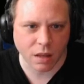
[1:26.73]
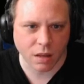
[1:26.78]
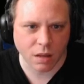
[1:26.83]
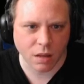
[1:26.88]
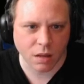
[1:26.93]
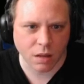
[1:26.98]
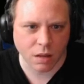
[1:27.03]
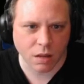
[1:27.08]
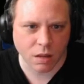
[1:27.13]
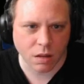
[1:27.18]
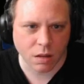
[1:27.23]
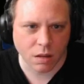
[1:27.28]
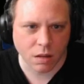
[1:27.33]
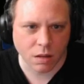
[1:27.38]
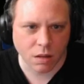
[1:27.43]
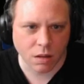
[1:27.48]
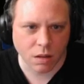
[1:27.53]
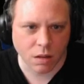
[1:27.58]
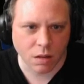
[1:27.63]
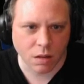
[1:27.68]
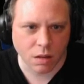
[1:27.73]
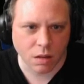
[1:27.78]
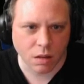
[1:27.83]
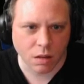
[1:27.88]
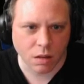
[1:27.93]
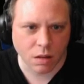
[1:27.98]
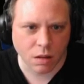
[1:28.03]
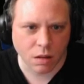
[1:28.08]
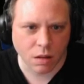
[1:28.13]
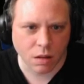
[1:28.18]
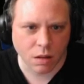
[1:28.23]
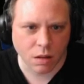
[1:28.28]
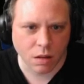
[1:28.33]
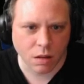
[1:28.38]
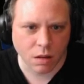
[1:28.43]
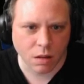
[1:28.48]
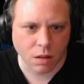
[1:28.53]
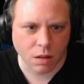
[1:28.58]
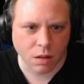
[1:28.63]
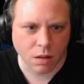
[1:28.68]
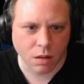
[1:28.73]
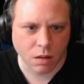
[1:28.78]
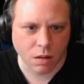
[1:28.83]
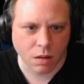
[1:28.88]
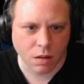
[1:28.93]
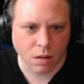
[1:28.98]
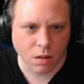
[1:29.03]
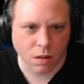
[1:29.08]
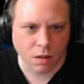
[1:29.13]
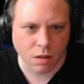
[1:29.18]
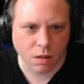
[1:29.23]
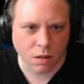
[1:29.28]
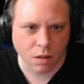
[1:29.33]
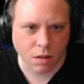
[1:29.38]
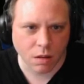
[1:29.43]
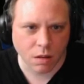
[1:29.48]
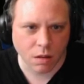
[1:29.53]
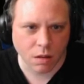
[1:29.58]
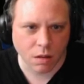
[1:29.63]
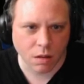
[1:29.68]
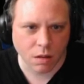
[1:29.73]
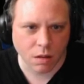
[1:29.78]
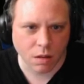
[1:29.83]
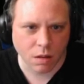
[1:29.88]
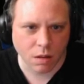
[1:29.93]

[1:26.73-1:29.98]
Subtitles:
(no one is talking)